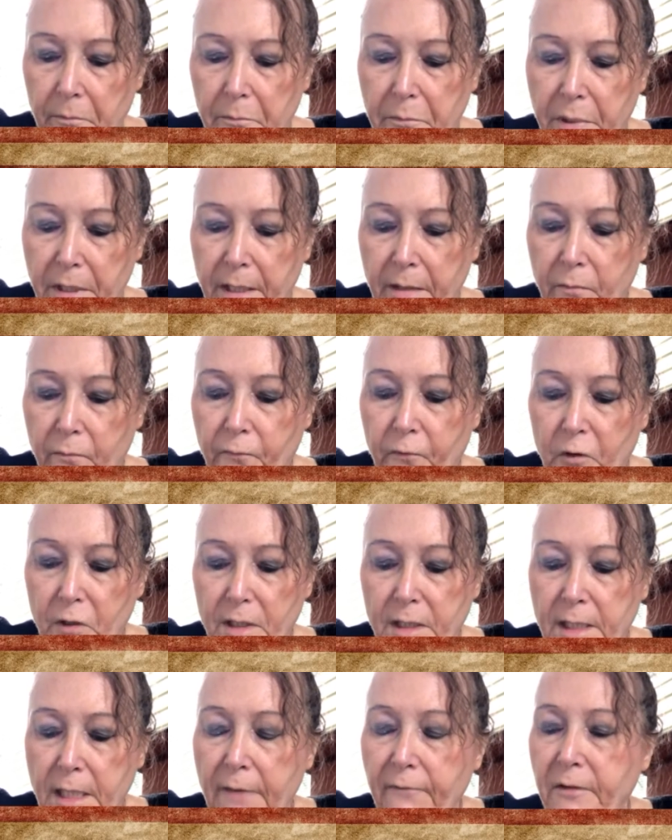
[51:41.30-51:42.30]
But for
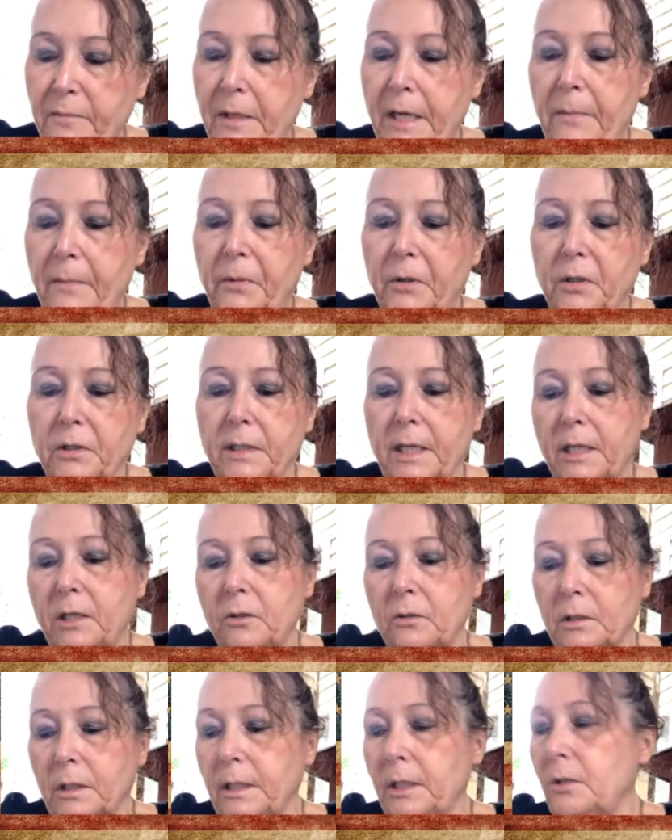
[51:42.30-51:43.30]
stuffed peppers, I
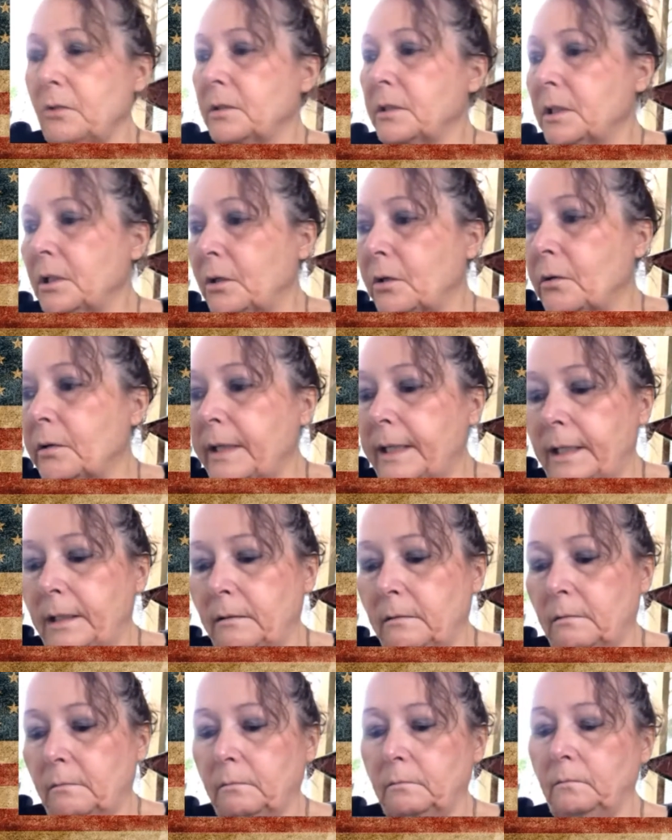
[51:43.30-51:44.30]
usually use the
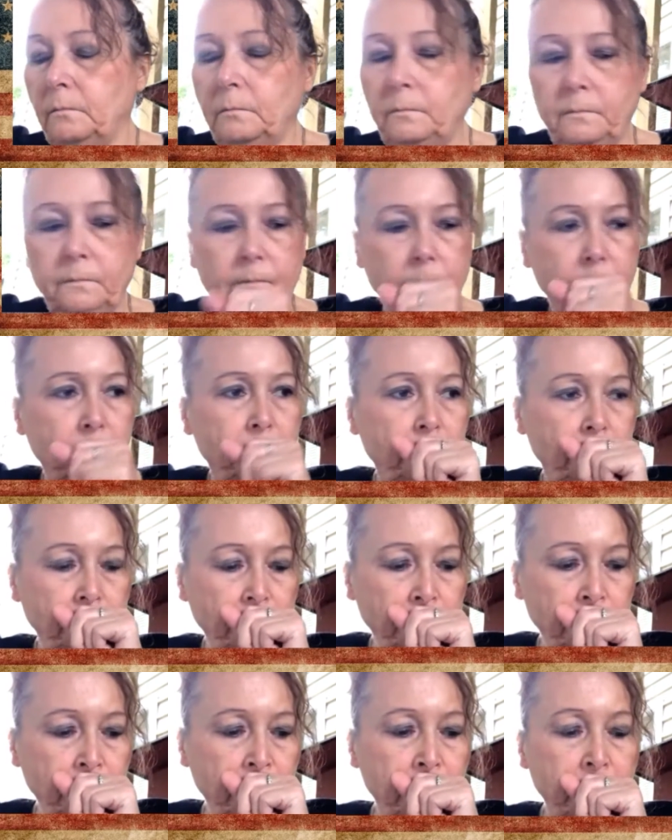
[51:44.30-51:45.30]
green.
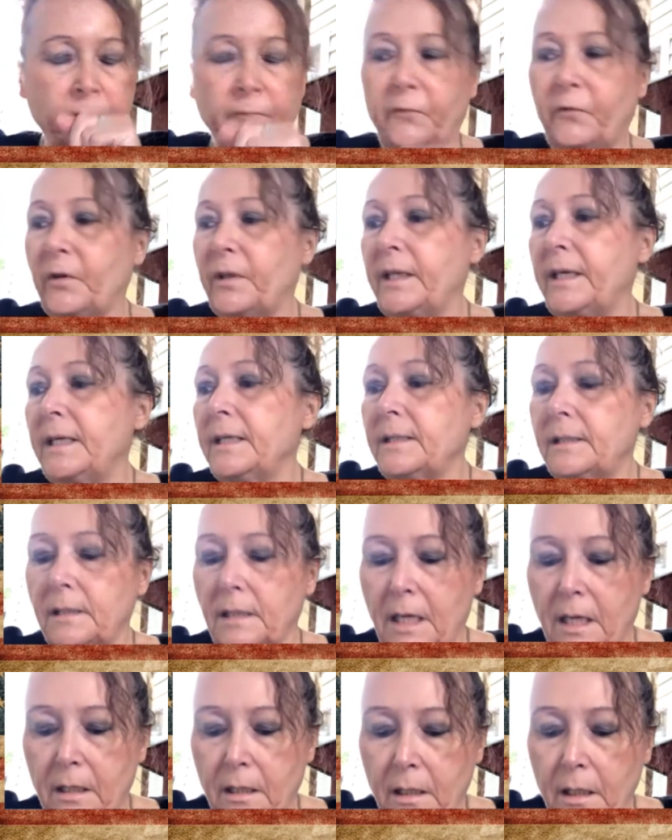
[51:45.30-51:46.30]
For this,
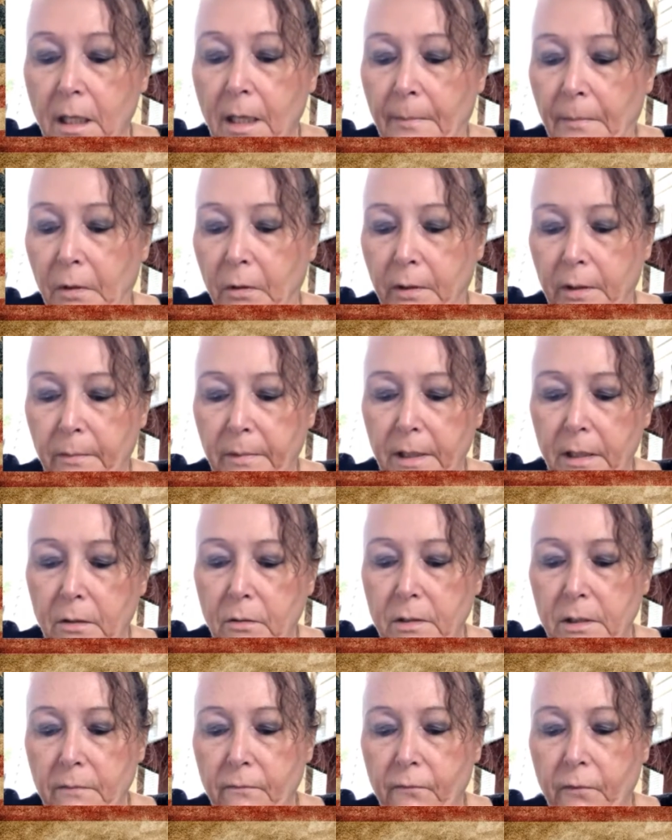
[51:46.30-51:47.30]
I'm going to be
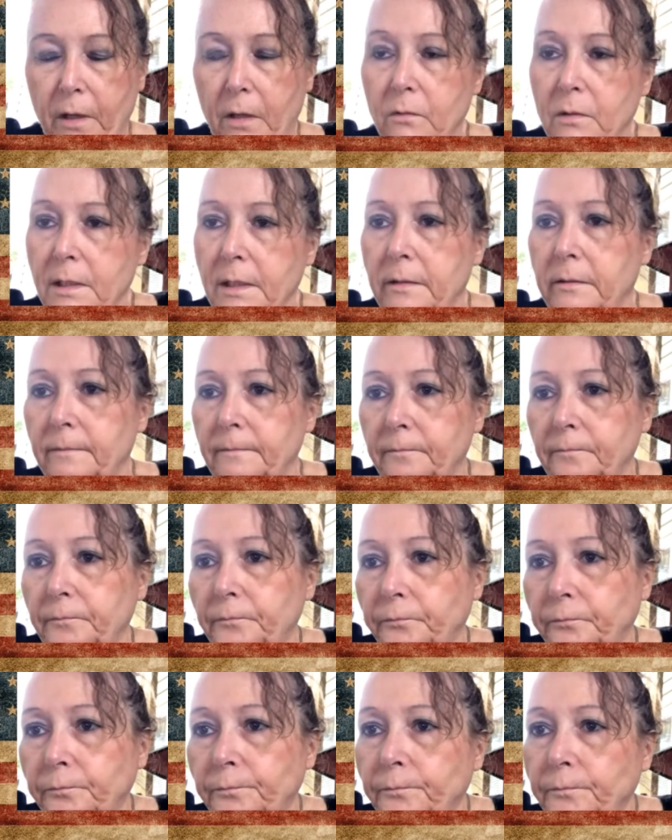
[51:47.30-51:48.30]
using frozen
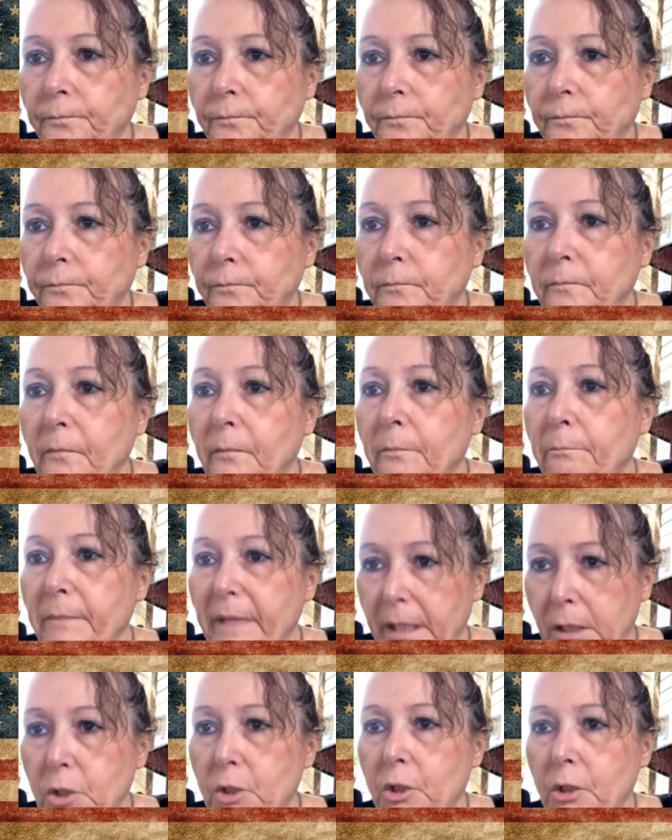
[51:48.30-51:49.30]

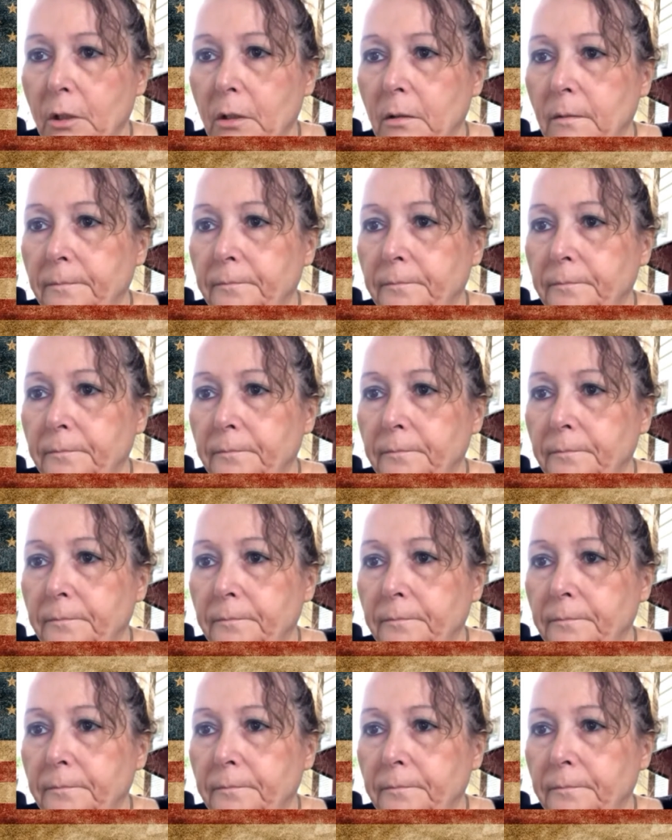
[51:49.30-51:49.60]
mixture.